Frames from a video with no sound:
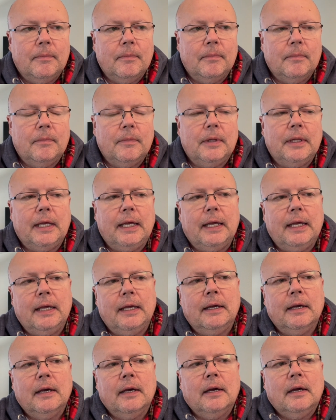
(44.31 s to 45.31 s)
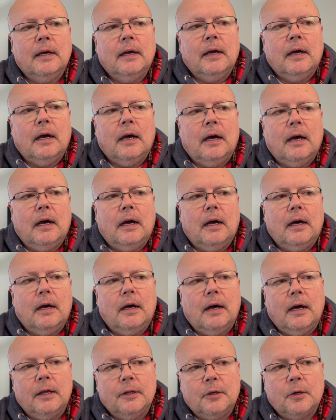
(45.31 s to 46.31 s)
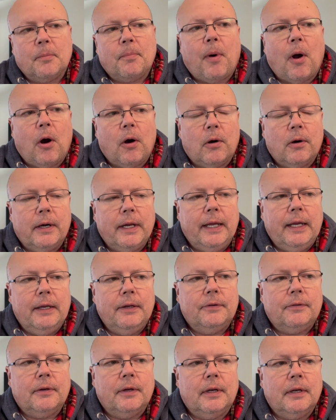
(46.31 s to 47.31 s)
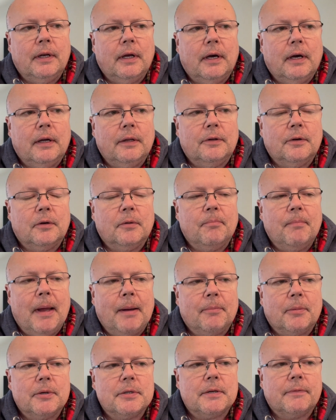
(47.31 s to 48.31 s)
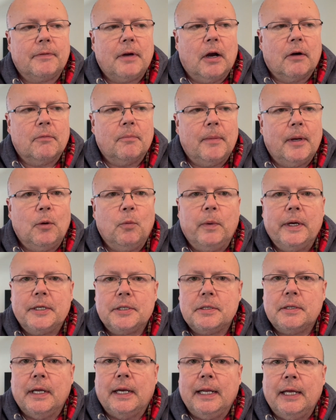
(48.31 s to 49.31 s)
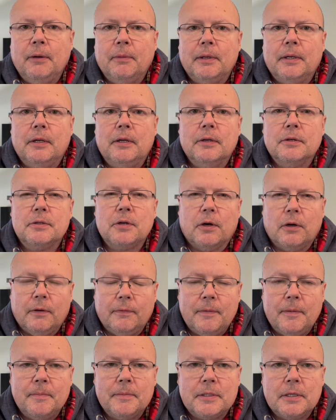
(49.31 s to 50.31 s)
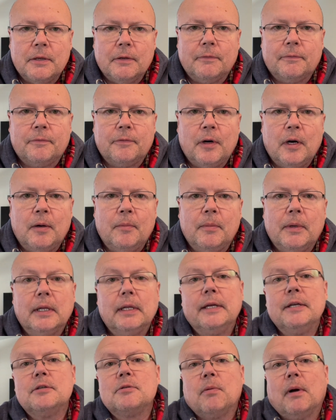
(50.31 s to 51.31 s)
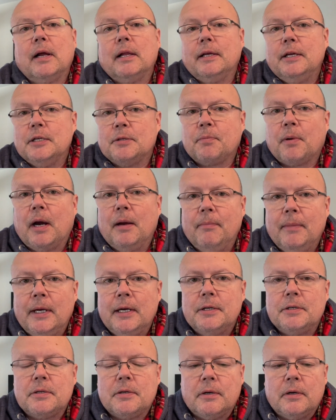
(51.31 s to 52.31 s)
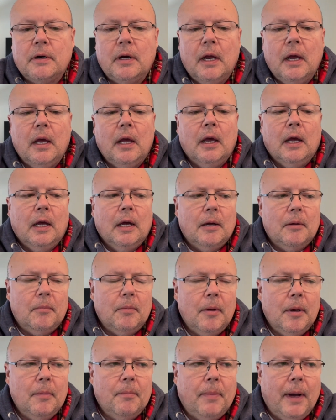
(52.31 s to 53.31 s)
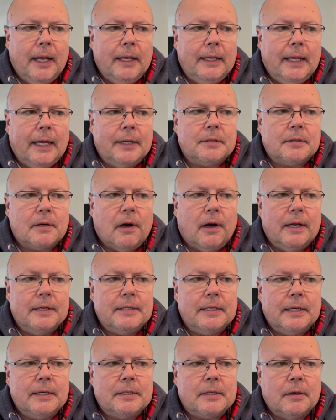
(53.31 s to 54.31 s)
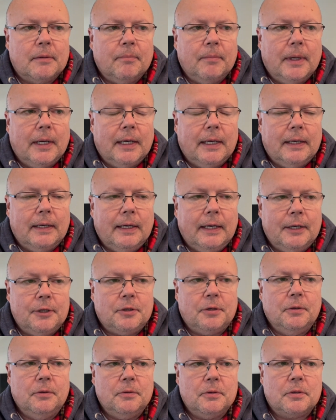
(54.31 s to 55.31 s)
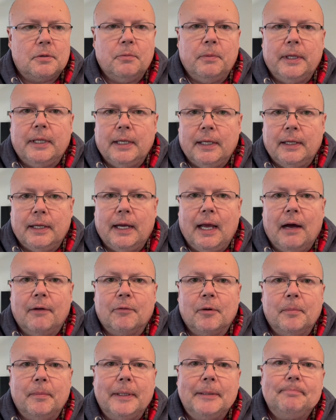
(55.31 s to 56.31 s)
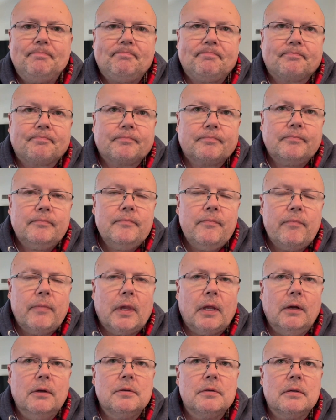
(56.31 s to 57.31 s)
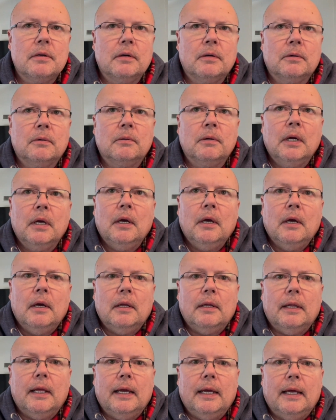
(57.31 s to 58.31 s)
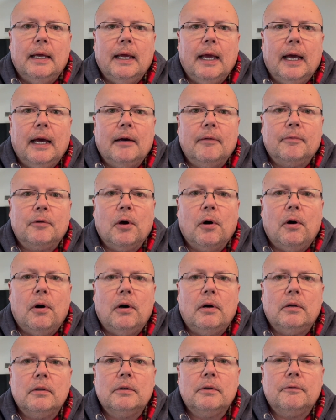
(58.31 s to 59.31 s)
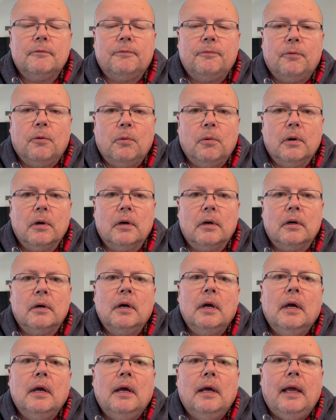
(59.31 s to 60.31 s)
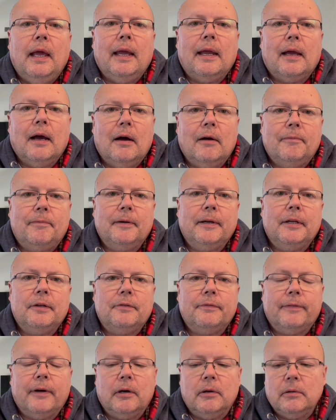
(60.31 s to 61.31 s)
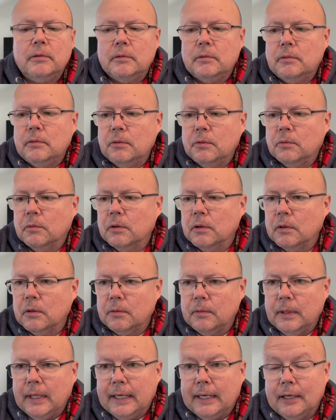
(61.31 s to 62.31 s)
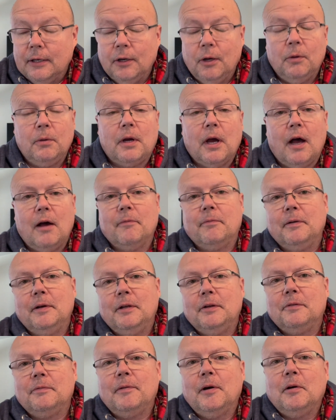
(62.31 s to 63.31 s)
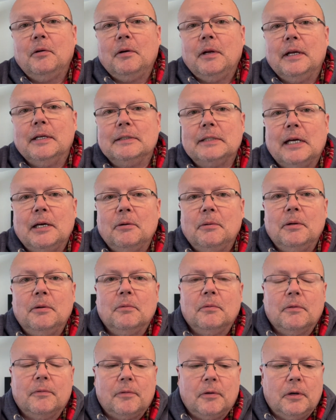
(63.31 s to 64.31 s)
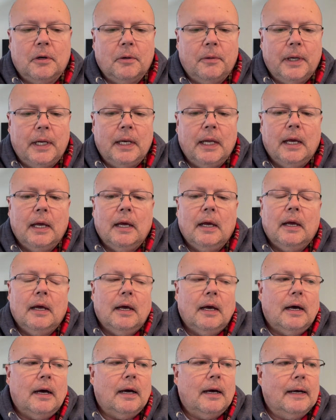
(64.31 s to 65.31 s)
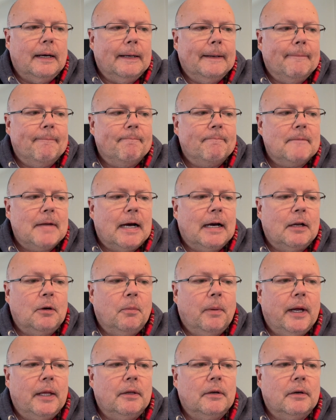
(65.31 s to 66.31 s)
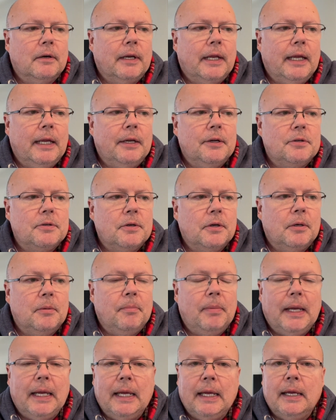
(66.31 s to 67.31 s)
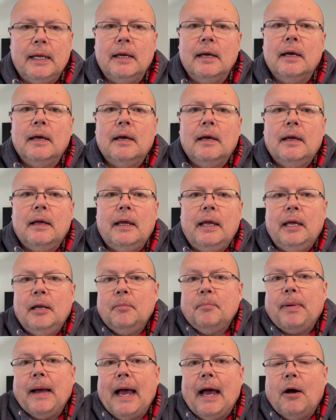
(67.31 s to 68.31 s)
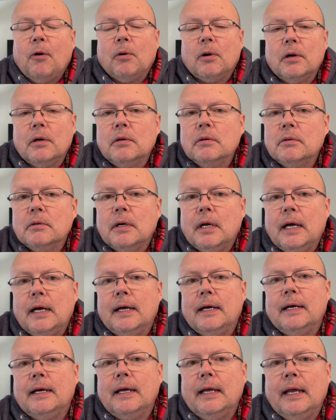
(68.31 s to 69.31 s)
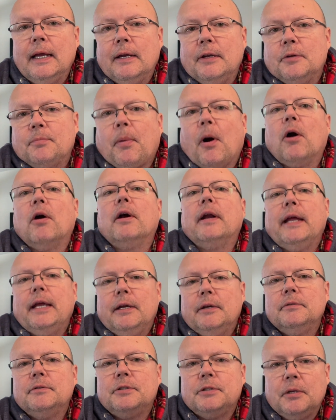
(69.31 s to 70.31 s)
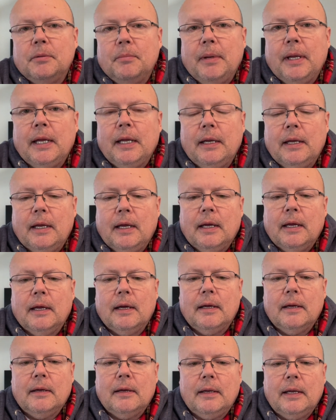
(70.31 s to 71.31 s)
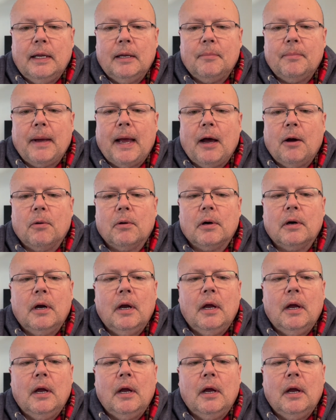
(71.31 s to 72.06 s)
the other parties and other members of government wish that he would dissolve himself from, at least while he's prime minister. But that's causing some issues within the government. So they have called for a confidence vote, or like a no confidence vote, as I would refer to it, on whether he should be in power and his party should be in power.